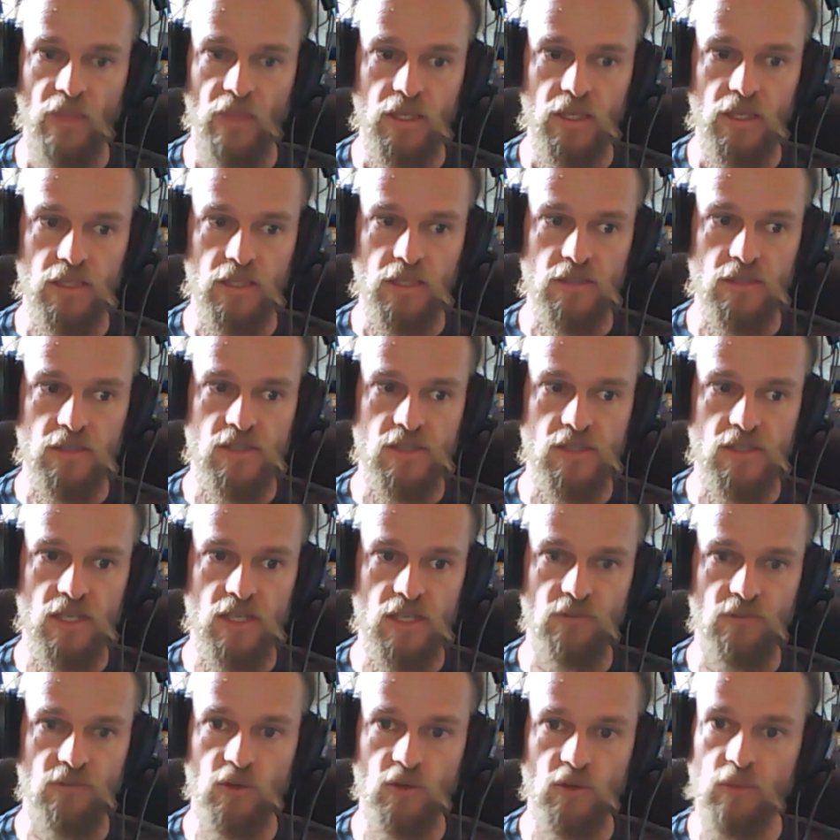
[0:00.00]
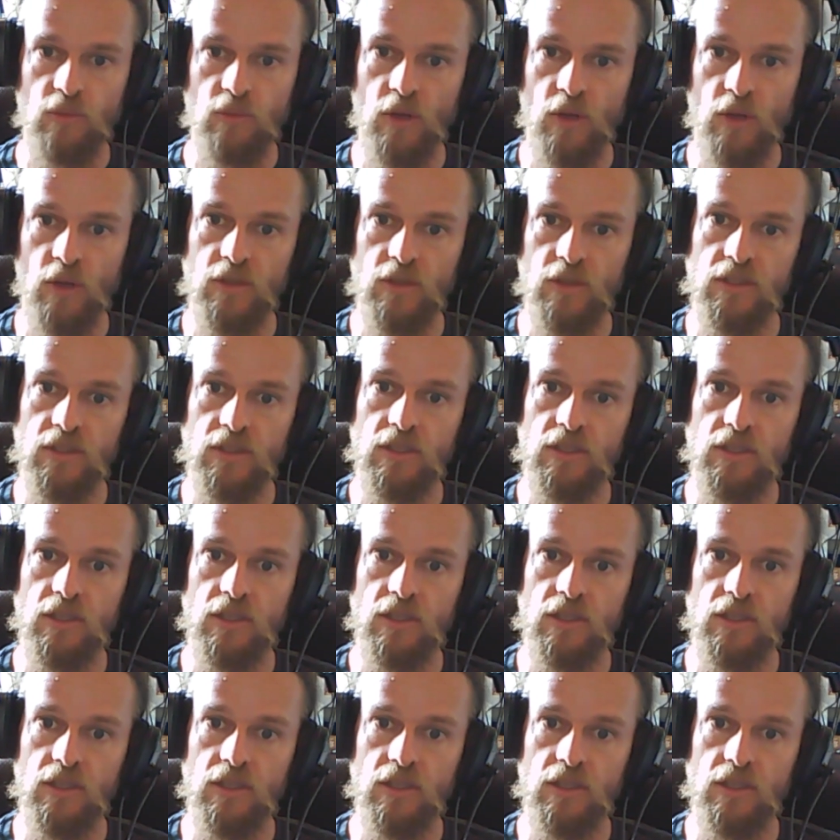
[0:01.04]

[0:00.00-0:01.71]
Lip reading: is if your opponent